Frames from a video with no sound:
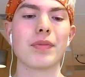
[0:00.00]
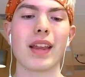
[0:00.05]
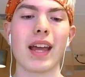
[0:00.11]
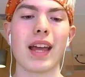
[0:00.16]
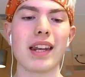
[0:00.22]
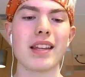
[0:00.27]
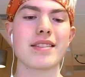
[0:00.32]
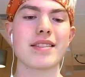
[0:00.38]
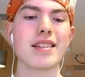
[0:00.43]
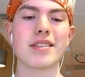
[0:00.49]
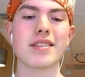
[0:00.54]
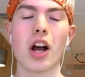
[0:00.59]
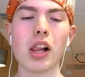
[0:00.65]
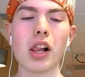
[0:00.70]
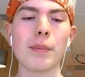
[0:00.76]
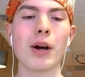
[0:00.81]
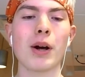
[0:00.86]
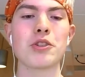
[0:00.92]
And it's
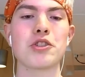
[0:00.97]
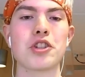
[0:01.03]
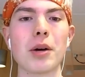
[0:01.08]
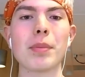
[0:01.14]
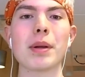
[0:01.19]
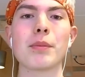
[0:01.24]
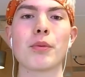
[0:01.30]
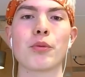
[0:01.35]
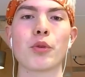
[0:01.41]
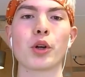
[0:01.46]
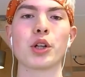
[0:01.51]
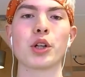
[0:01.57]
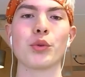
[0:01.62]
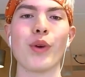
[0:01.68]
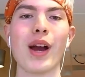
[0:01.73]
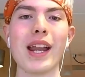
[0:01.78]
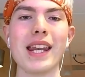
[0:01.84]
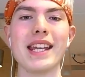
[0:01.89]
all about jumping before you're
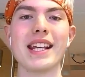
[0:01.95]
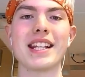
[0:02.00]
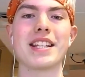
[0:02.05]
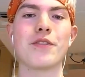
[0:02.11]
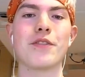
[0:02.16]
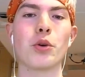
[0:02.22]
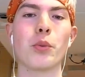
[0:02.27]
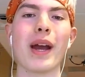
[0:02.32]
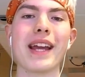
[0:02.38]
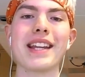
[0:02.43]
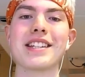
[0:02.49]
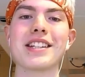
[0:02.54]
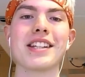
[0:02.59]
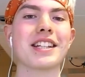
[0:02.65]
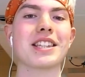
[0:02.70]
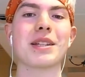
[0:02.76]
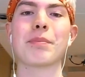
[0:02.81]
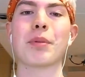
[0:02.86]
ready. Because if you wait until
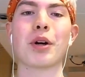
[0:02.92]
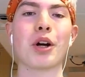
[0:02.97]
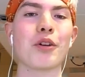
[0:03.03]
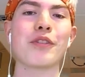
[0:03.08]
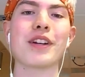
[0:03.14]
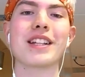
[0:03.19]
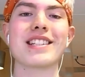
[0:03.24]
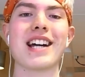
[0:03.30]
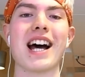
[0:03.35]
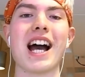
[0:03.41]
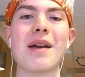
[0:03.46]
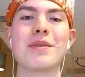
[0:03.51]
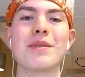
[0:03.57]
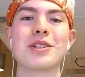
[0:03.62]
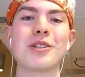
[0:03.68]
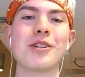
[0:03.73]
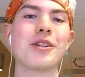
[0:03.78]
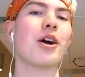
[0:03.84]
like the perfect time,
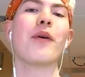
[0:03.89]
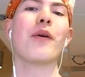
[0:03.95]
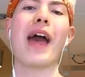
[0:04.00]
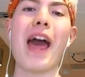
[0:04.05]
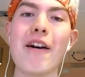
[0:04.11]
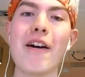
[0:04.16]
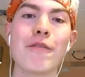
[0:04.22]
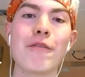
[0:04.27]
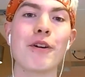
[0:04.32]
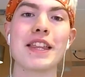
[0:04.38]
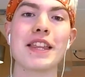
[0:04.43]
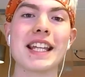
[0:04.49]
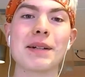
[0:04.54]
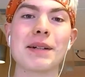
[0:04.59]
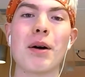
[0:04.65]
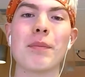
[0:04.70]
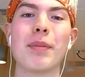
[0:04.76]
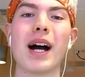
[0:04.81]
until you know everything
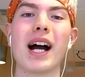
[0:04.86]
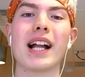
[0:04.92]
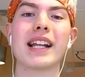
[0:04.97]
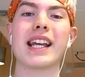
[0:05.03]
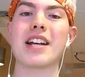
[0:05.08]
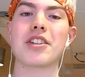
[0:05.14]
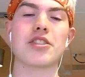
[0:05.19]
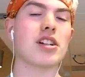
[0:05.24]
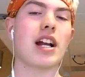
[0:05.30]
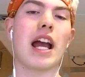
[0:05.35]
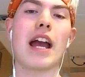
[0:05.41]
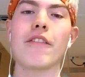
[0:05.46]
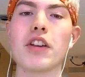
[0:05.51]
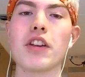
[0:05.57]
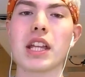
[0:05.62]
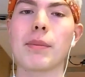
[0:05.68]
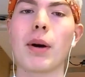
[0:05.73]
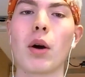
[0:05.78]
about podcasts or
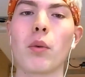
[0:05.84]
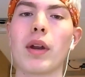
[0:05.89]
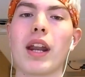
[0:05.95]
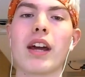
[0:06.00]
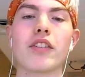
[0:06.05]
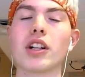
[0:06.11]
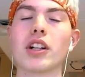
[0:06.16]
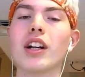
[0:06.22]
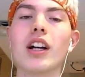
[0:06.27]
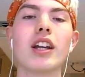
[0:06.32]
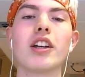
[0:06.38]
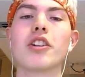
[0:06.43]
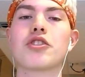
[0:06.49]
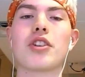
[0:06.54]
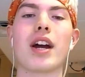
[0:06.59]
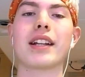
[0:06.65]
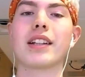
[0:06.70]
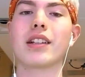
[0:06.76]
everything about whatever you're
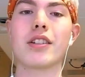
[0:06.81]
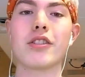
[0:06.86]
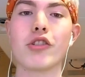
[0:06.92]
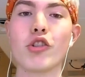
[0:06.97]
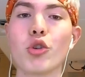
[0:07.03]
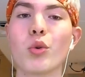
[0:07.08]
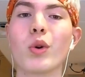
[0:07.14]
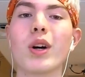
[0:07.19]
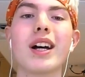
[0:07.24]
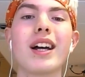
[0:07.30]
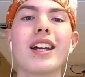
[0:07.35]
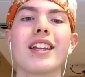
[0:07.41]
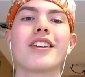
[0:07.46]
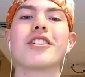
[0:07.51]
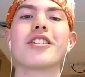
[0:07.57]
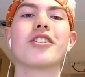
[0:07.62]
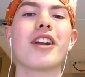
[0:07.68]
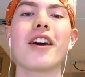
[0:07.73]
trying to do,
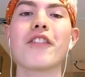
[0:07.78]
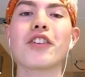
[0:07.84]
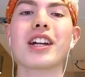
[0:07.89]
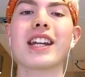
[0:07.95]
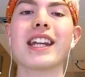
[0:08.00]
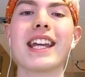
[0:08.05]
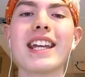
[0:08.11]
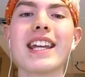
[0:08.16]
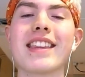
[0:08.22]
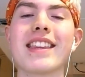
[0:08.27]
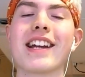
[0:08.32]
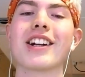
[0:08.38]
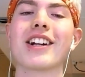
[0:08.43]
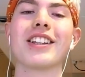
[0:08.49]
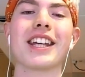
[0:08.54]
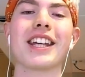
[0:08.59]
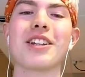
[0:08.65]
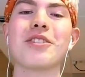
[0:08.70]
you're never going to get there.
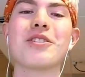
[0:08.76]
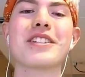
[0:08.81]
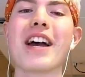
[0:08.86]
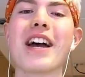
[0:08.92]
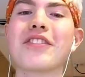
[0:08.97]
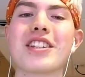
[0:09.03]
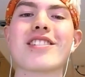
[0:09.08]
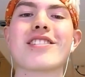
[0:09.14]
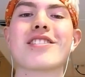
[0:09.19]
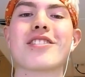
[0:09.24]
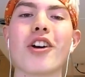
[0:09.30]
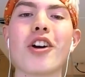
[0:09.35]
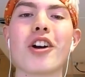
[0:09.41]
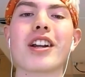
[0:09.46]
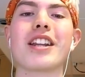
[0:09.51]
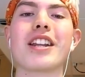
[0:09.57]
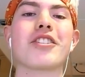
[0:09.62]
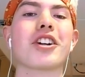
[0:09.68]
Like you just have to
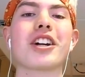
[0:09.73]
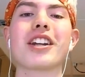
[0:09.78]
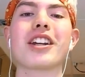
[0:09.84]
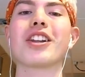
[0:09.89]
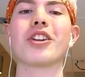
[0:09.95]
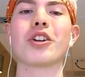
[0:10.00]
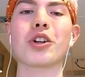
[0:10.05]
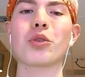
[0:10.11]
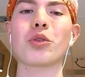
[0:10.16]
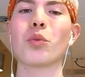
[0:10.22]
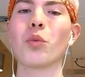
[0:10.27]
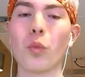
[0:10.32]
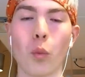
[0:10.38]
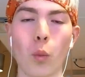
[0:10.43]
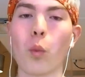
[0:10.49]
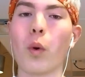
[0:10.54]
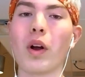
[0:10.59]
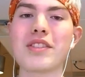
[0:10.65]
start, and you're going to learn
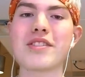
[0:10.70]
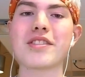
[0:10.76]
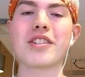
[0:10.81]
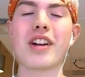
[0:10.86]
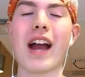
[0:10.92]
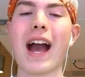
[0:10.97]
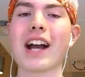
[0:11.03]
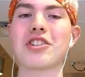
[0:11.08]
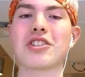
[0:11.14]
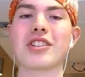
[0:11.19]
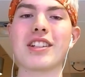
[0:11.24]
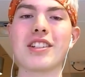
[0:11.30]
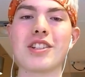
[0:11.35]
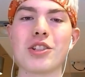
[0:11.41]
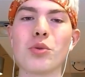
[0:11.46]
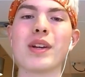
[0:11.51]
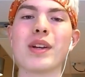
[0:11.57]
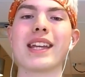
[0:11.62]
once you're actually
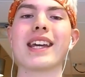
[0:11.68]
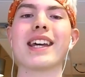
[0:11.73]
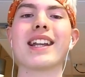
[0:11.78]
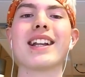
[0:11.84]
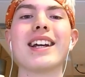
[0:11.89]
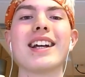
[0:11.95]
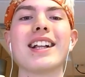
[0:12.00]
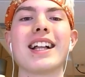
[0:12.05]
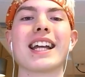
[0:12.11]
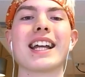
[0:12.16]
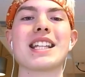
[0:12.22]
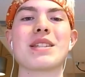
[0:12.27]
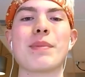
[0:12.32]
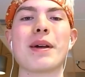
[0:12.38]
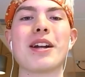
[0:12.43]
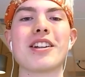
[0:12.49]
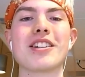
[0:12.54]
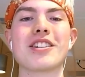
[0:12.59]
doing it. Like it's
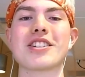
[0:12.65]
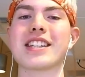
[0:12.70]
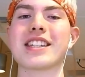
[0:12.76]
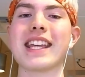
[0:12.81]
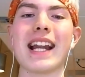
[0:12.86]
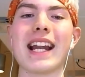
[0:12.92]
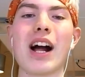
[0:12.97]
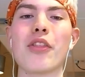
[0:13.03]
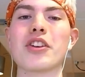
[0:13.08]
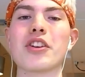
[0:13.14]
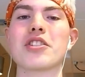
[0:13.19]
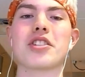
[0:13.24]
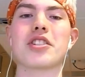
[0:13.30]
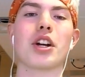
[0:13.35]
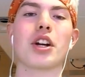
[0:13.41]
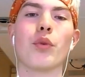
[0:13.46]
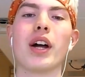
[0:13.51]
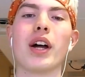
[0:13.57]
better to just get out there,
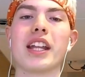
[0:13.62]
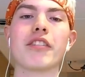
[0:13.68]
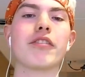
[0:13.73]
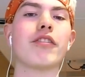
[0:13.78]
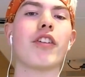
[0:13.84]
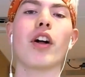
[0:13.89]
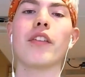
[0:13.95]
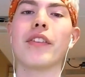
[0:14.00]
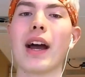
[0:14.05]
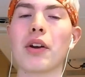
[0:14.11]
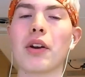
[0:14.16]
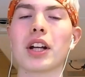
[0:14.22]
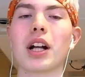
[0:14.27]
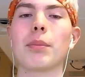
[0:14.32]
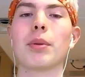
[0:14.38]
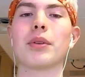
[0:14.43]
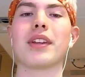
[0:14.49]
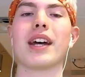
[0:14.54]
start running, fall down a
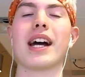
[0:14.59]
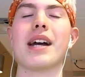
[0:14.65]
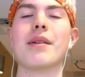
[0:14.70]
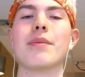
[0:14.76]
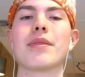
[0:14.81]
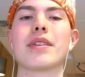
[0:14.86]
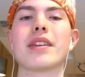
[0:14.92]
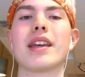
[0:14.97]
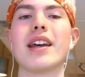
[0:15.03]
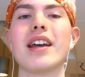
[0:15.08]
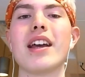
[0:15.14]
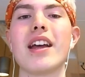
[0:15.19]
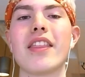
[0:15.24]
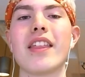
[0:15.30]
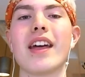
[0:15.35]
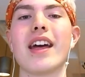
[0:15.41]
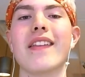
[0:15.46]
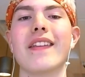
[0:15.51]
couple times
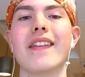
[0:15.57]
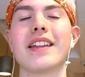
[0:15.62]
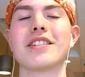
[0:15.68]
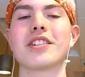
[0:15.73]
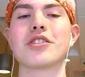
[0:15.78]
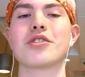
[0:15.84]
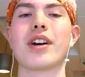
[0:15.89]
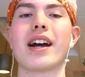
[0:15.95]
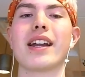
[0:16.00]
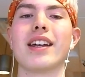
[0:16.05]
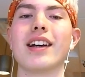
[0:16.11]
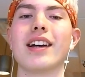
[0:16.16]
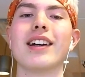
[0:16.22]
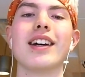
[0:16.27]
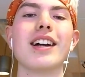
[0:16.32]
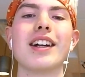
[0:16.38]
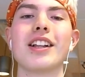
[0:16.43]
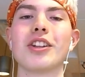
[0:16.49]
than to try to
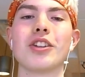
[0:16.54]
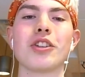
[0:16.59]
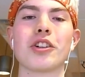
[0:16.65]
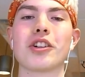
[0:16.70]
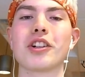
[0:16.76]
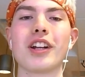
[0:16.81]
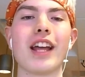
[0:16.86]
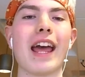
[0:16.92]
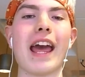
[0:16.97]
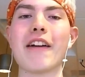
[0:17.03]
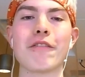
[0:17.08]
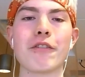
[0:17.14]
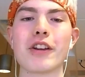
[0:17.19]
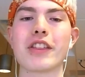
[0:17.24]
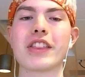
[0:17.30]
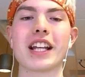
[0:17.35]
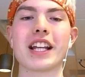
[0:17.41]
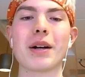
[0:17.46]
learn
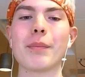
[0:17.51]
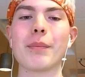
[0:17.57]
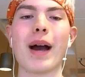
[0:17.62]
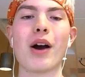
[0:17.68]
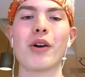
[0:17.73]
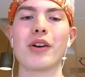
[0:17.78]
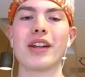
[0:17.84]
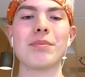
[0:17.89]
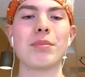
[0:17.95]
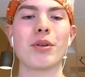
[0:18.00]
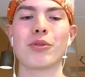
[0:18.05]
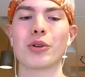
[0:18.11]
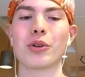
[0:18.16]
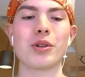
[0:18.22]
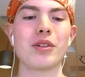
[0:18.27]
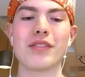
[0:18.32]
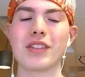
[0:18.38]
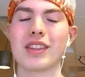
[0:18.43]
everything about it
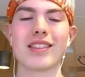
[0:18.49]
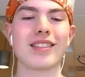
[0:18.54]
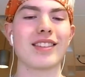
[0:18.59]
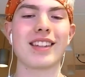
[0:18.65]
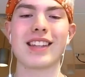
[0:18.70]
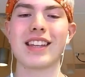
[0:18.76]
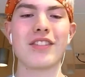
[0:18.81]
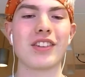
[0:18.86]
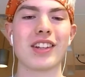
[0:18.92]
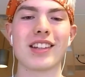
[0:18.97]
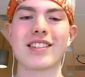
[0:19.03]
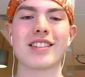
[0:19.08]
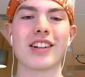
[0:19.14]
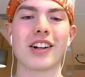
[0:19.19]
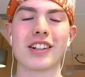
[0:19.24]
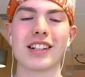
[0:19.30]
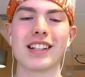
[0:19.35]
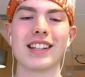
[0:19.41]
before you even get
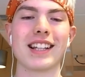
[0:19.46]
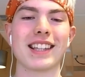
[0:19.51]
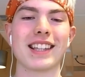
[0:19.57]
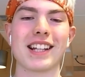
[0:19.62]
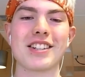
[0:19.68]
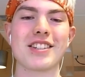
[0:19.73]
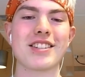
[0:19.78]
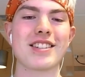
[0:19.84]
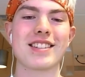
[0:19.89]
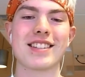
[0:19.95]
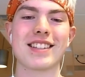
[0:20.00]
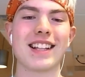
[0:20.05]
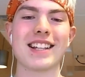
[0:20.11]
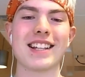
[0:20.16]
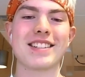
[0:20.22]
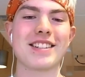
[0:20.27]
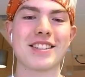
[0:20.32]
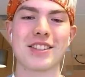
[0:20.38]
started. Like that's
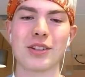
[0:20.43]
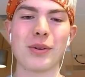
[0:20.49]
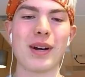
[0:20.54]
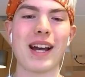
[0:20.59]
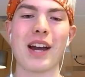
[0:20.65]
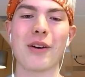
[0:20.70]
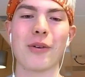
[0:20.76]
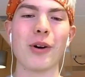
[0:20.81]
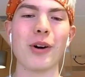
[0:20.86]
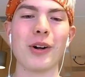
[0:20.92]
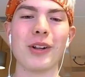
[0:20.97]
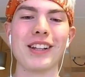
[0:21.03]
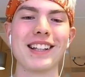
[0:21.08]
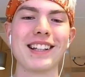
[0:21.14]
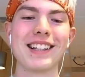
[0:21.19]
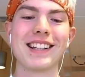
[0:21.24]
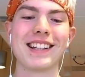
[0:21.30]
just the way I roll.